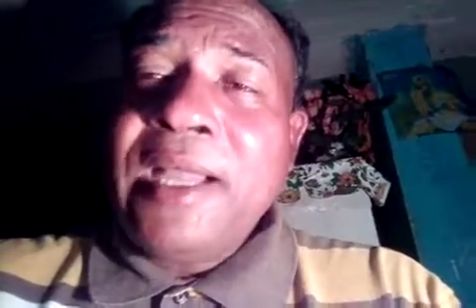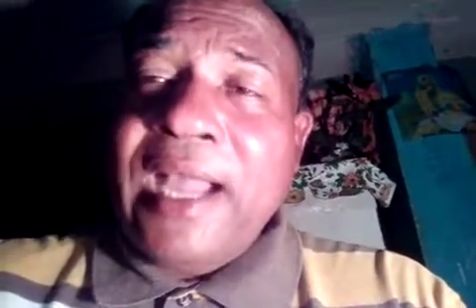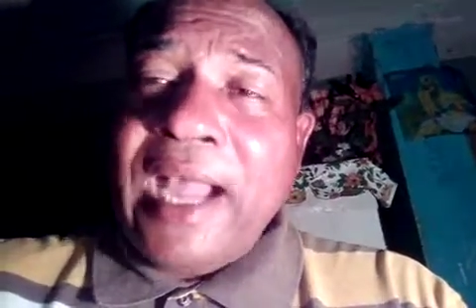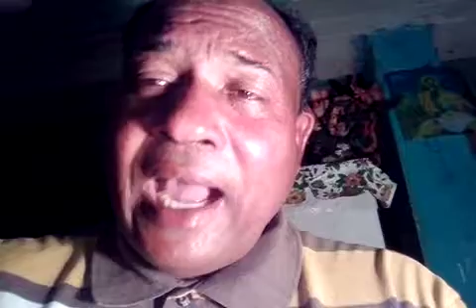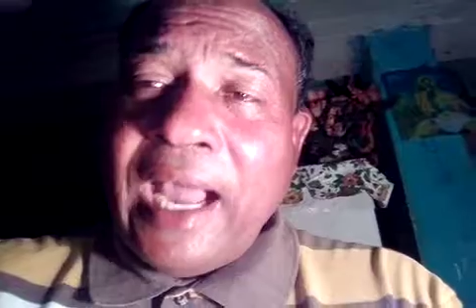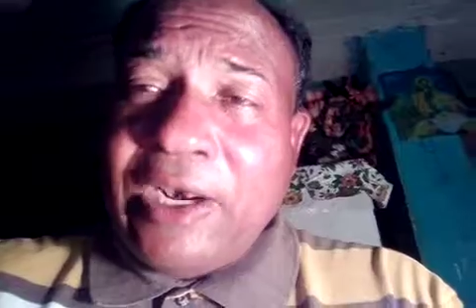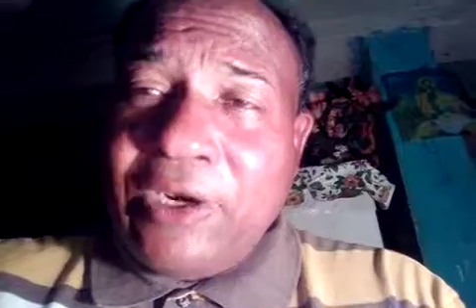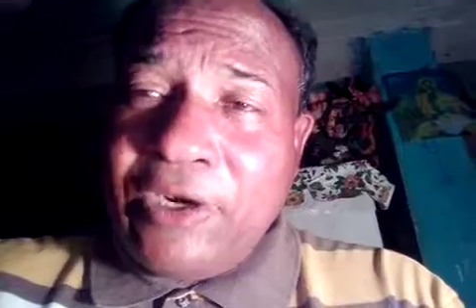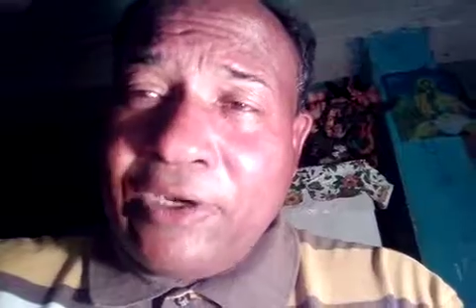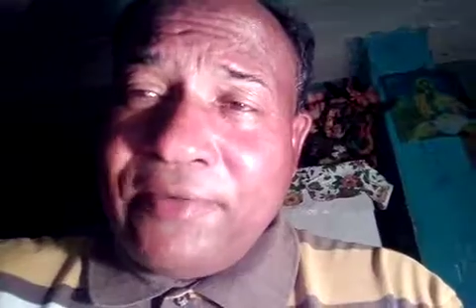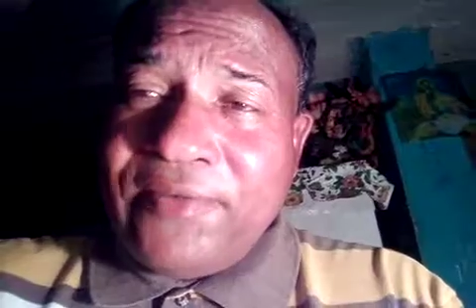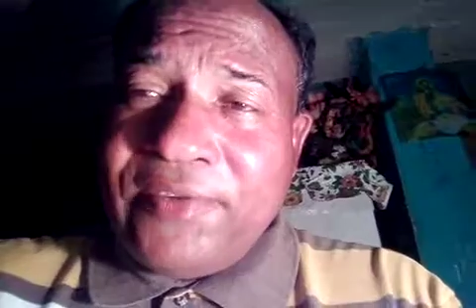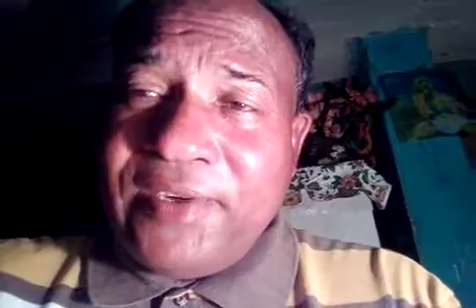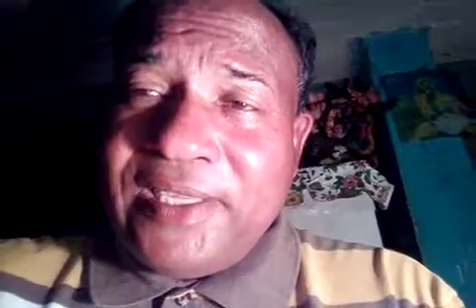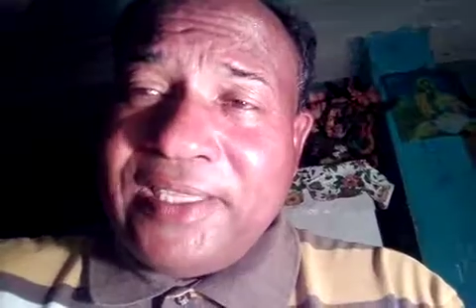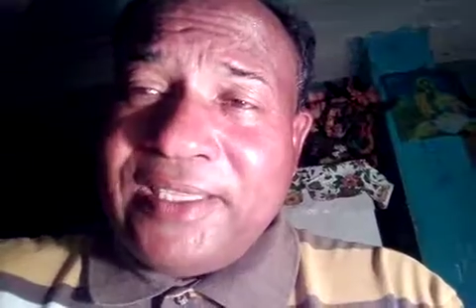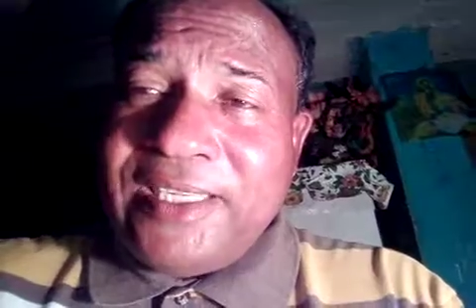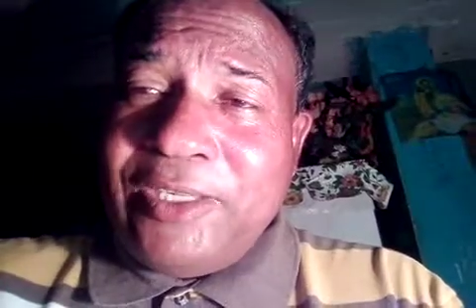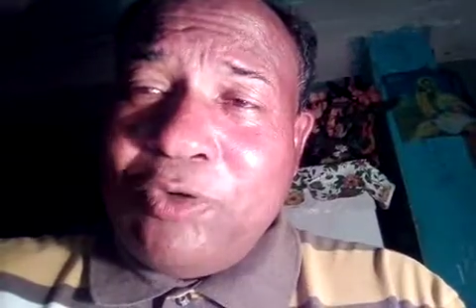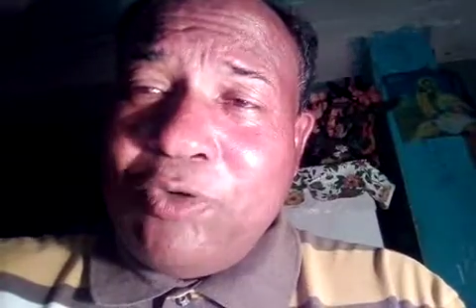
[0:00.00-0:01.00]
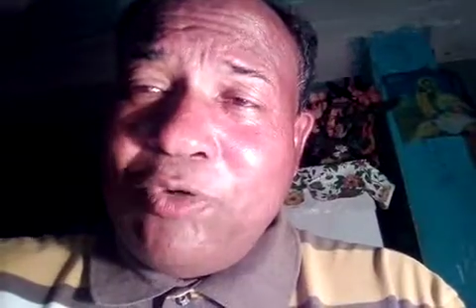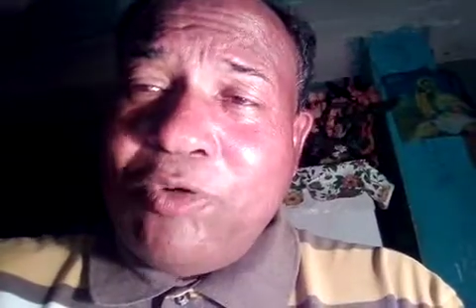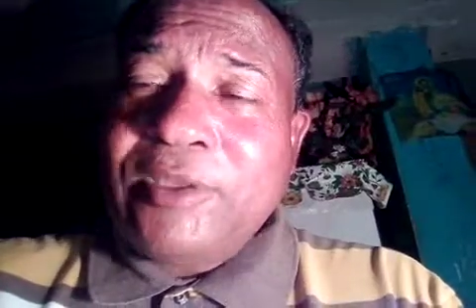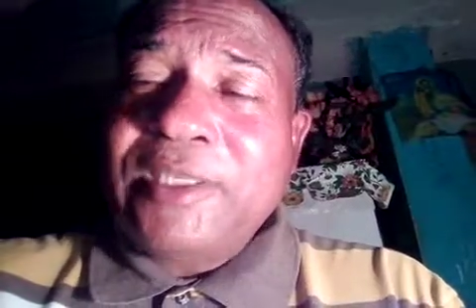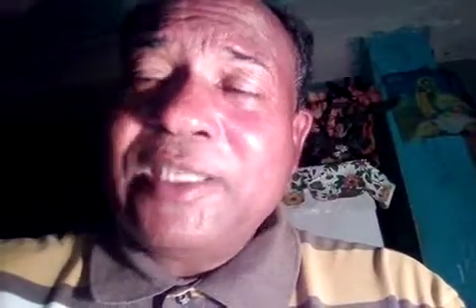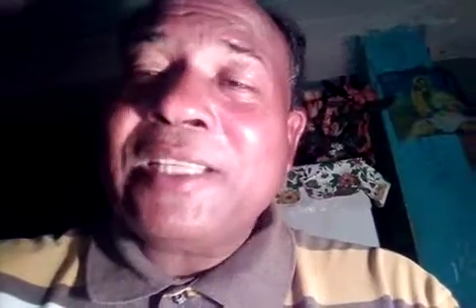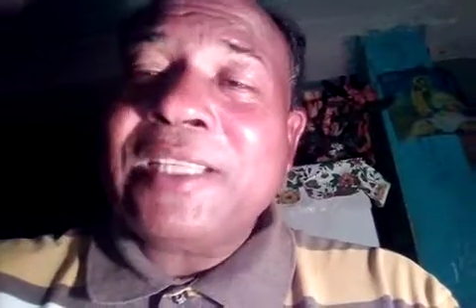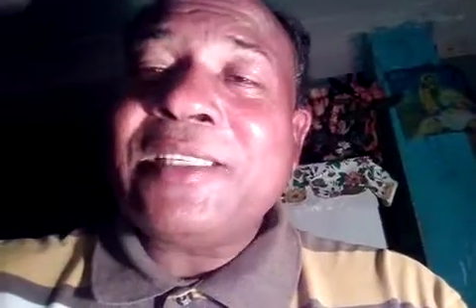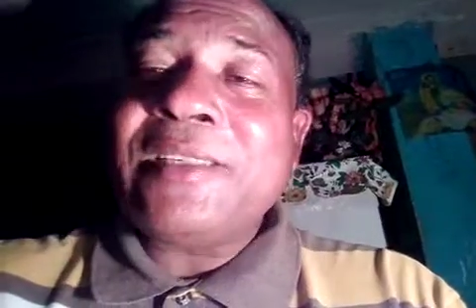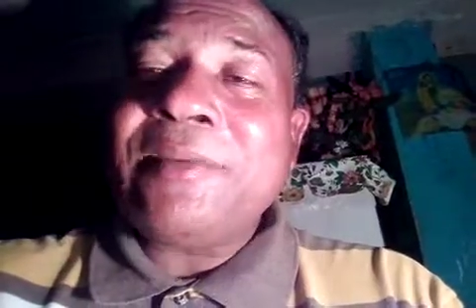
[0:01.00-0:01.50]
and look for it in the Old
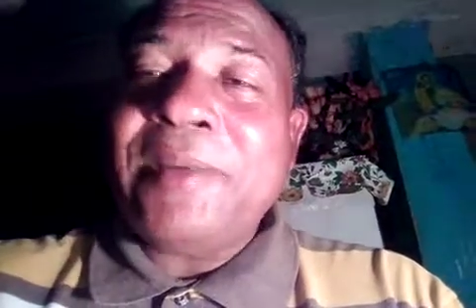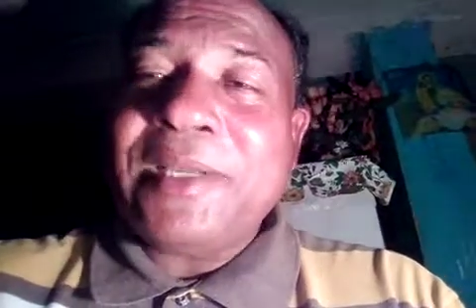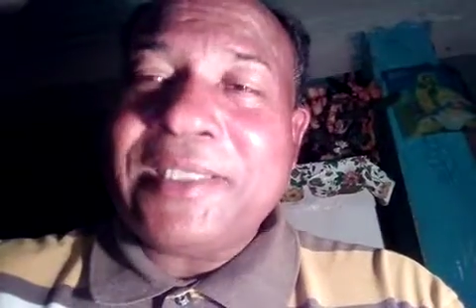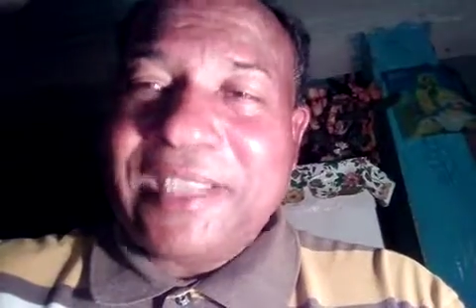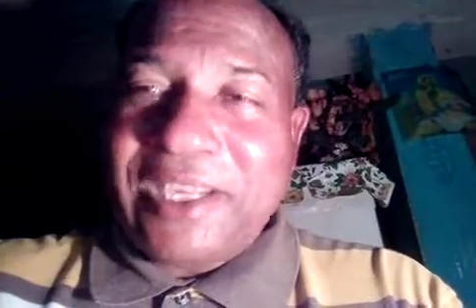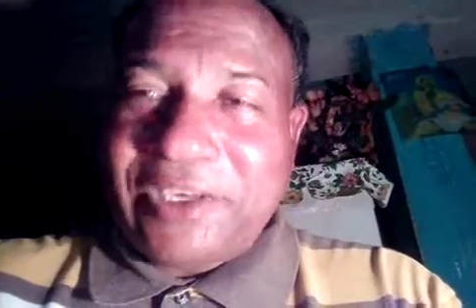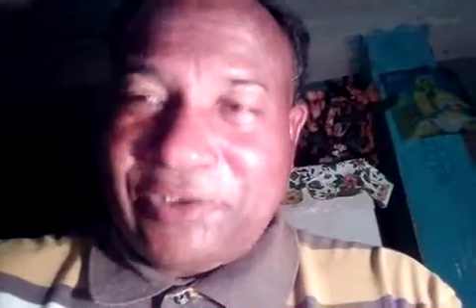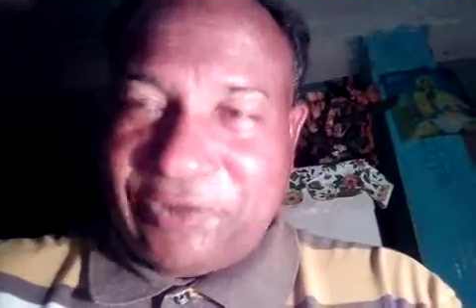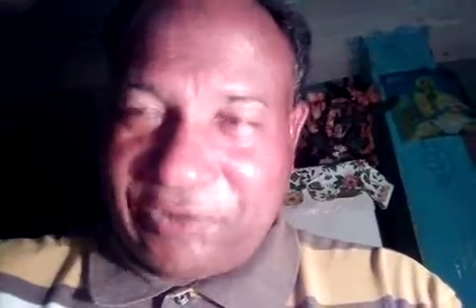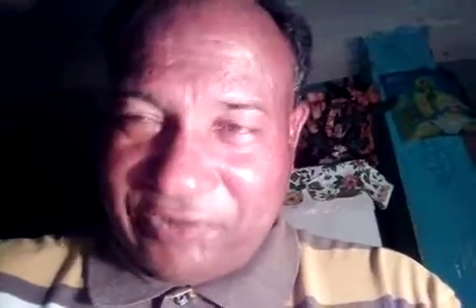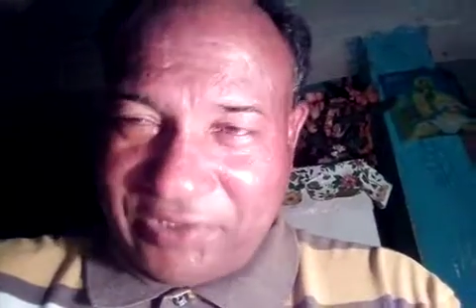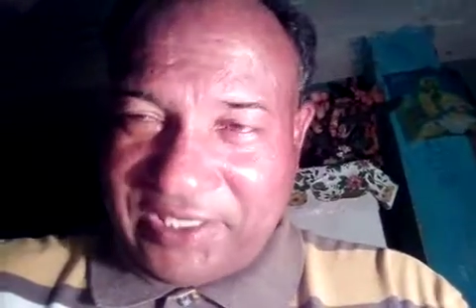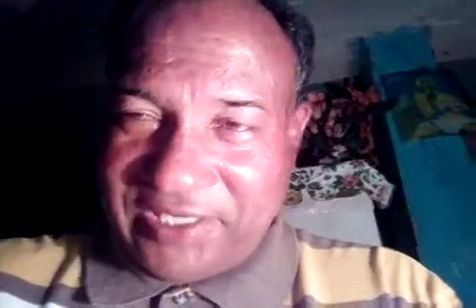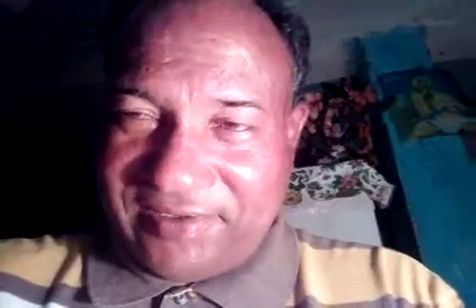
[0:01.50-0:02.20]
Testament and read